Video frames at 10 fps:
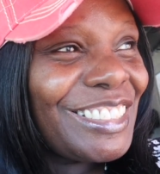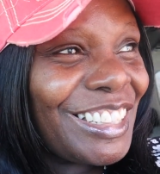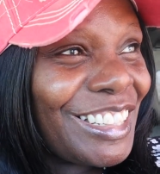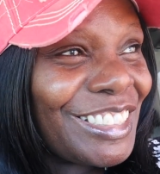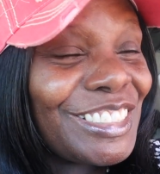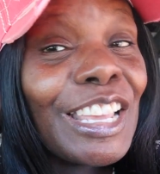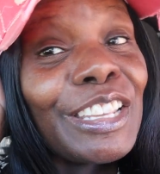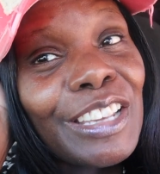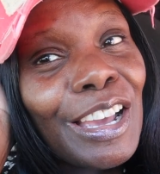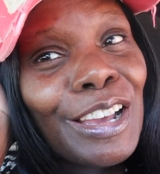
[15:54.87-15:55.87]
Yes,
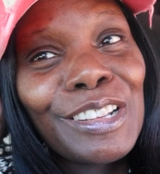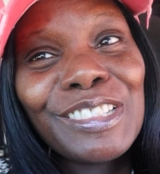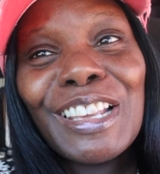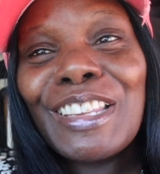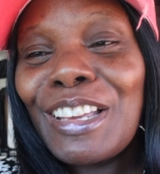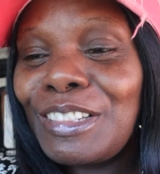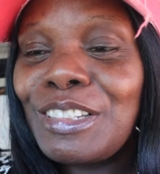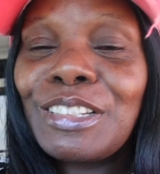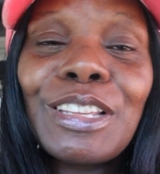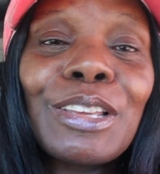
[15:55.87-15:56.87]
thank y'all, thank y'all,
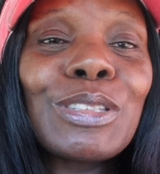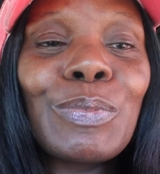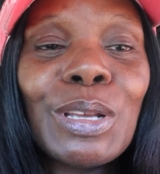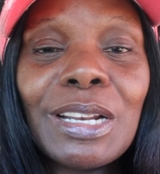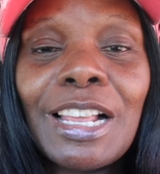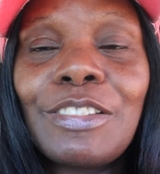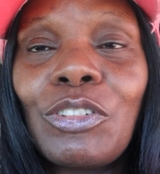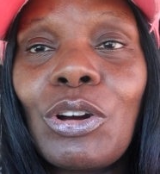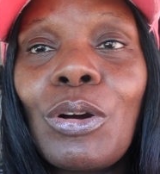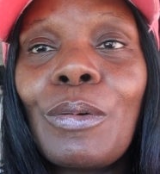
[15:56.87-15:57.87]
thank you Spirit of Lights
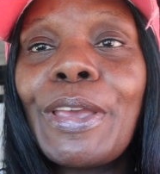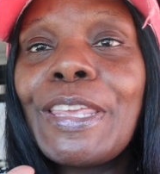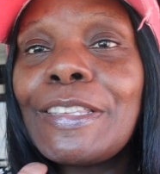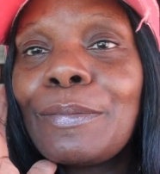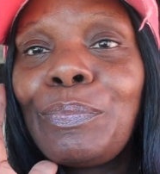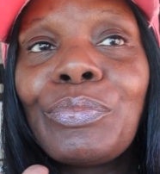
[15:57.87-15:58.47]
for always.